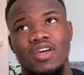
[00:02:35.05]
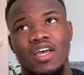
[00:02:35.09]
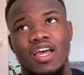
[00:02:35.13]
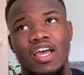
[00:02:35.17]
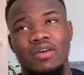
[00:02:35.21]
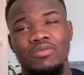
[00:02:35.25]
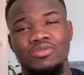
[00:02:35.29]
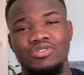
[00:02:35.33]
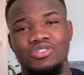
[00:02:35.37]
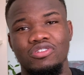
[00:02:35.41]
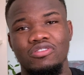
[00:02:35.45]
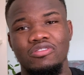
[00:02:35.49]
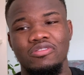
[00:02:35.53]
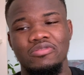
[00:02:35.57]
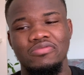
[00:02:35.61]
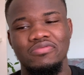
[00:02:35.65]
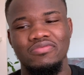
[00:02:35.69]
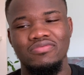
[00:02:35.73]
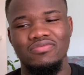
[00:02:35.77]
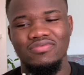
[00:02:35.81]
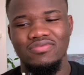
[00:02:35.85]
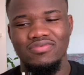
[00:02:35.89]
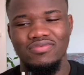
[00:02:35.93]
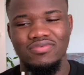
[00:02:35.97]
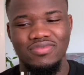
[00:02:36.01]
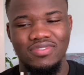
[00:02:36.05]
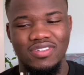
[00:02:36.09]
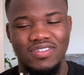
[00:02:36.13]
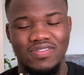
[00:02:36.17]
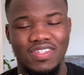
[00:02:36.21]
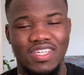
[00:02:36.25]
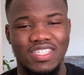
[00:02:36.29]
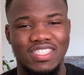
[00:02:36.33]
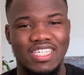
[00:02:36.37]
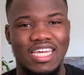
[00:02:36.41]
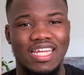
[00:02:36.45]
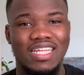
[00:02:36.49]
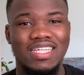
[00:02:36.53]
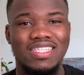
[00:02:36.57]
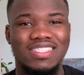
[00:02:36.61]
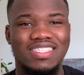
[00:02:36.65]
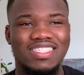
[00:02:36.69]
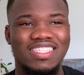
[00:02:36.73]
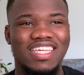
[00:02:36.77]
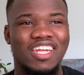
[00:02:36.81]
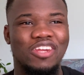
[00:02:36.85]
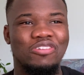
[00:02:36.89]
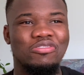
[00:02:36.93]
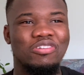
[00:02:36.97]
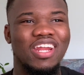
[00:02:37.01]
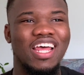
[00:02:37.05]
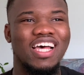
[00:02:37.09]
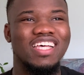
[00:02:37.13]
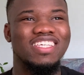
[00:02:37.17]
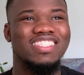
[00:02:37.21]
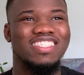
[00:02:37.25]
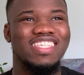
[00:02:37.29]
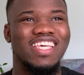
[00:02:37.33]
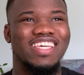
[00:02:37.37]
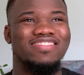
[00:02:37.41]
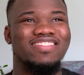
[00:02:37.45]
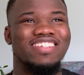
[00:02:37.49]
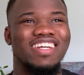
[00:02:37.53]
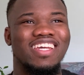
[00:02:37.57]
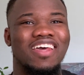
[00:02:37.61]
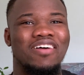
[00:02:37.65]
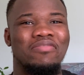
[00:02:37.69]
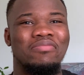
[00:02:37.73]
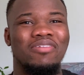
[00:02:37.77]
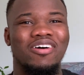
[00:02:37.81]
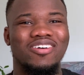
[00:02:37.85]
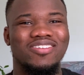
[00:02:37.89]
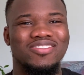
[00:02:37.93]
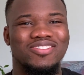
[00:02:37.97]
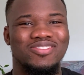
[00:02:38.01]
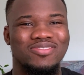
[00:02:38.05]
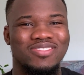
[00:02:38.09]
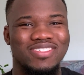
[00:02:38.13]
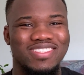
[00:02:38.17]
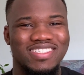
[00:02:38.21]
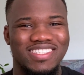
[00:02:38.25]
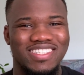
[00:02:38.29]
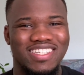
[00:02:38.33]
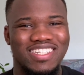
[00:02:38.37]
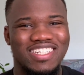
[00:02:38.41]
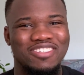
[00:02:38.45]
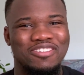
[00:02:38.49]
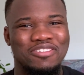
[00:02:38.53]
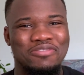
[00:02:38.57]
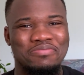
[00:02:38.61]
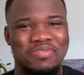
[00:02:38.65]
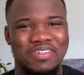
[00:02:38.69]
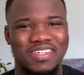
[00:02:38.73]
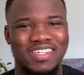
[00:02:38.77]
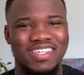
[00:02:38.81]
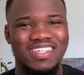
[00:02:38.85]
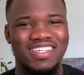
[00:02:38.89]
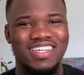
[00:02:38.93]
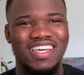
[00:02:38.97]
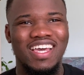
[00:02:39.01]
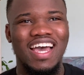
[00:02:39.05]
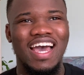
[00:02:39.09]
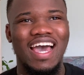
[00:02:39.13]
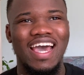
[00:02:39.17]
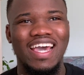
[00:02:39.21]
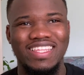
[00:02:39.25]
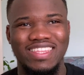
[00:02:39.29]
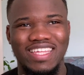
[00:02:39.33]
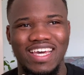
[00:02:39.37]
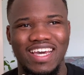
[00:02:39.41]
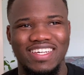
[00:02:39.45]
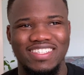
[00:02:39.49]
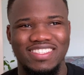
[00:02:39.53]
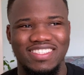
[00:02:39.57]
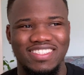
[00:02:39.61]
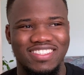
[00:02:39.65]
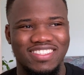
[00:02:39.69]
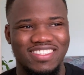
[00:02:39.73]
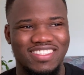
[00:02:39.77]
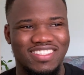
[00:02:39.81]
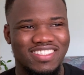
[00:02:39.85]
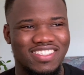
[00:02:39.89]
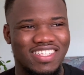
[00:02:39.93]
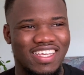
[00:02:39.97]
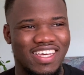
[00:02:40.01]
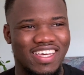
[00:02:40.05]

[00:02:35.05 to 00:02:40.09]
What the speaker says: I'm sure if there's anything anyone has read about Sweden, to be taxes.